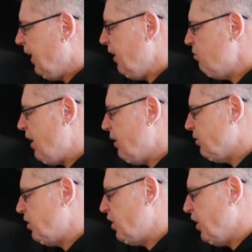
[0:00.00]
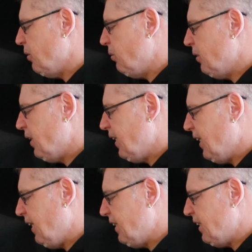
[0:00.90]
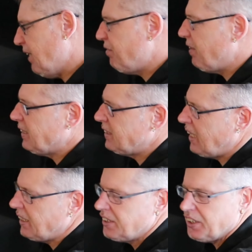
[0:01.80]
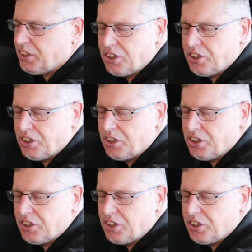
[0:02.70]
in round 2 it did a fantastic